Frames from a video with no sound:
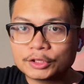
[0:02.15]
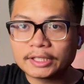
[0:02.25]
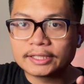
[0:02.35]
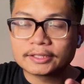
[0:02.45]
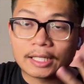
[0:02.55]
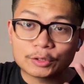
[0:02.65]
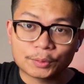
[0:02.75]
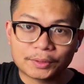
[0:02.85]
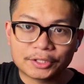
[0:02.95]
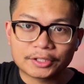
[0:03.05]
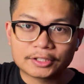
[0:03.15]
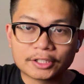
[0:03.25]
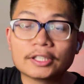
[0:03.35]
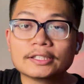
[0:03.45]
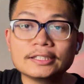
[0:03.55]
you guys how to play
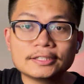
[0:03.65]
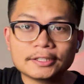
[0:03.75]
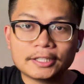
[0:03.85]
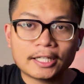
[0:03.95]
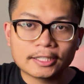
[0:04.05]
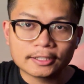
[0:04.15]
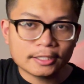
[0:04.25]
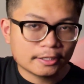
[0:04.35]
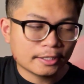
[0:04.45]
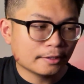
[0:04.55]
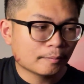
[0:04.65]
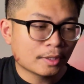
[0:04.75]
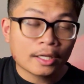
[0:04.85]
guitar easily and in detail.